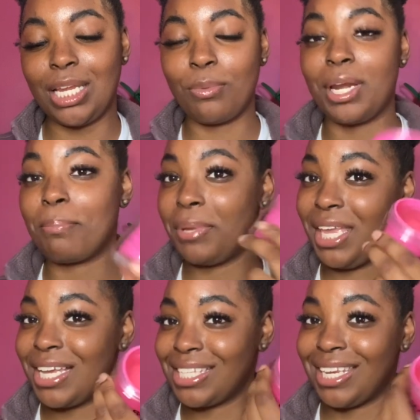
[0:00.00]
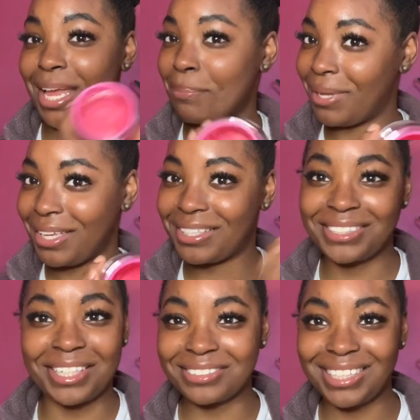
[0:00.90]
I wanted pink because I like pink,
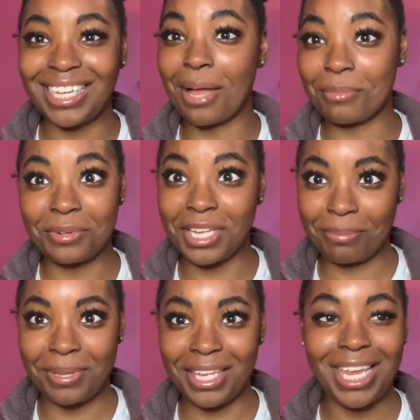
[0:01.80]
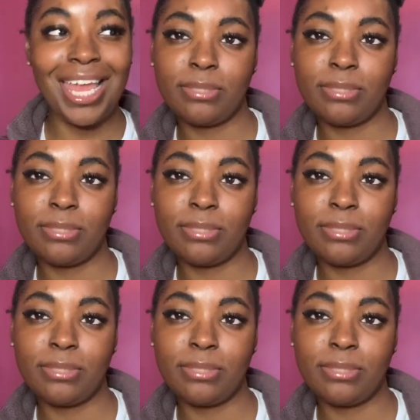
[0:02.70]
so I was like, I'm gonna get pink.